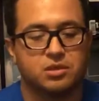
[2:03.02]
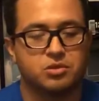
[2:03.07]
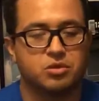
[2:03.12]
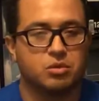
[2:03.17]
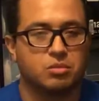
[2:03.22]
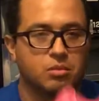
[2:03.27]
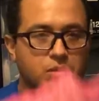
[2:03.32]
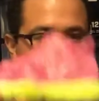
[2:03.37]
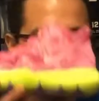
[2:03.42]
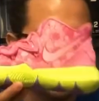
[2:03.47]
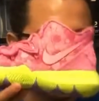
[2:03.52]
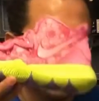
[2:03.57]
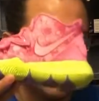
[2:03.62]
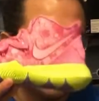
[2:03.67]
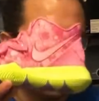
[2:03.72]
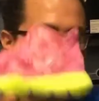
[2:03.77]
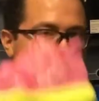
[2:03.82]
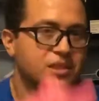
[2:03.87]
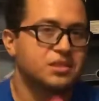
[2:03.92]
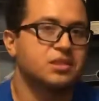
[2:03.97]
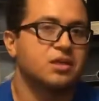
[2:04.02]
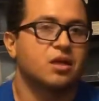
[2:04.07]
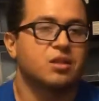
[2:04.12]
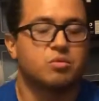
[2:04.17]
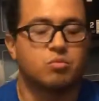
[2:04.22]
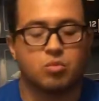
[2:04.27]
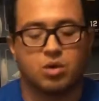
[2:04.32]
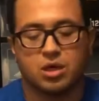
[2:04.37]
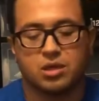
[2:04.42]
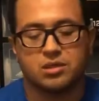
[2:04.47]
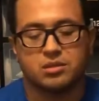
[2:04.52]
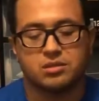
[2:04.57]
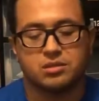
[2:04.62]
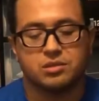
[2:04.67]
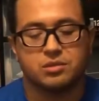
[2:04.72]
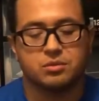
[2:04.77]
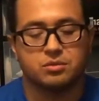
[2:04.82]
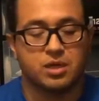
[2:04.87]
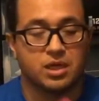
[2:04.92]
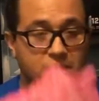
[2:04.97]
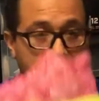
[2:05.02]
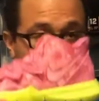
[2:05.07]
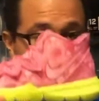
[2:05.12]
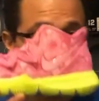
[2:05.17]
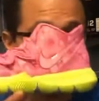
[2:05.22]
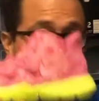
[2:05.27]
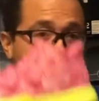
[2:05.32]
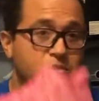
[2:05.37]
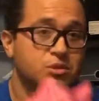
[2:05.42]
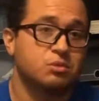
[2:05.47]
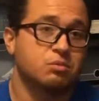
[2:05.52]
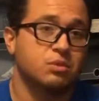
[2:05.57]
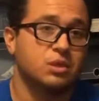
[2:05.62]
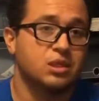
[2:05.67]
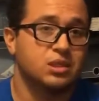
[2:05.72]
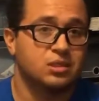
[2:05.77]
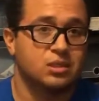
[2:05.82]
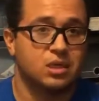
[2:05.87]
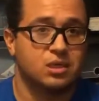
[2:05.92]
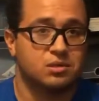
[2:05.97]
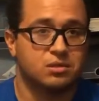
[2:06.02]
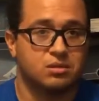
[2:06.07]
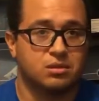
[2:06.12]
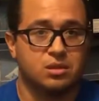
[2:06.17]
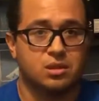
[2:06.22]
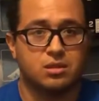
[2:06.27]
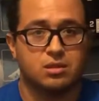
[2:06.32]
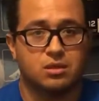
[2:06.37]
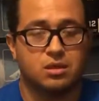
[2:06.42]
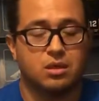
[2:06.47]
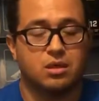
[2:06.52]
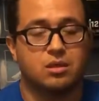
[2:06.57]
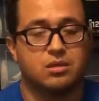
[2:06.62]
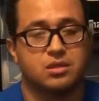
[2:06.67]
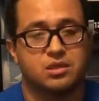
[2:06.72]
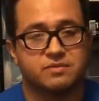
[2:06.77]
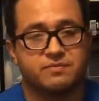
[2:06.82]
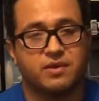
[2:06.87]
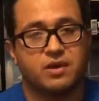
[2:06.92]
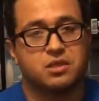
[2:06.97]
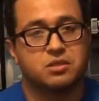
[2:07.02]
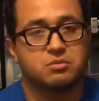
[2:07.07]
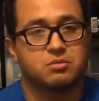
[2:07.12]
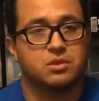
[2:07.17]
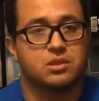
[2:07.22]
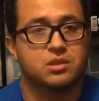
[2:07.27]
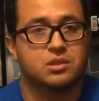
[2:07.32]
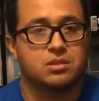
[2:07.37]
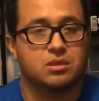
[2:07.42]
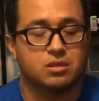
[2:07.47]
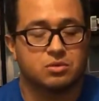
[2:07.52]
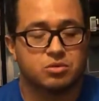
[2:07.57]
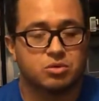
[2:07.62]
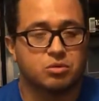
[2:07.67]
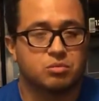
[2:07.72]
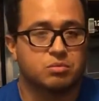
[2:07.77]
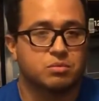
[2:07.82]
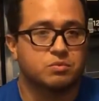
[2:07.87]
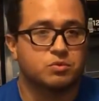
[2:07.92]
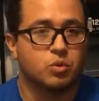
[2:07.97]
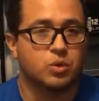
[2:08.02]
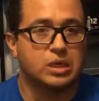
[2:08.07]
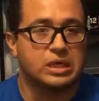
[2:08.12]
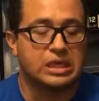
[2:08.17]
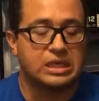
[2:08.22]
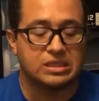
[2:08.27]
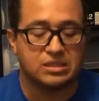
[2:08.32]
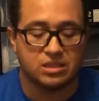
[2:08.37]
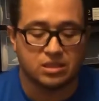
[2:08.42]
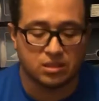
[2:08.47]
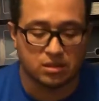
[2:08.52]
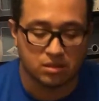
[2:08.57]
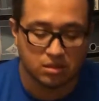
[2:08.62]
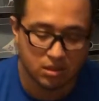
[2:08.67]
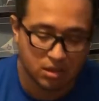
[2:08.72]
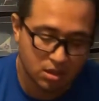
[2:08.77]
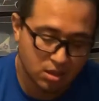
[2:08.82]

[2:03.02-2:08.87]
in October. I saw them rocking this shoe, and that's when it was released, actually. These variants released in October of 2019.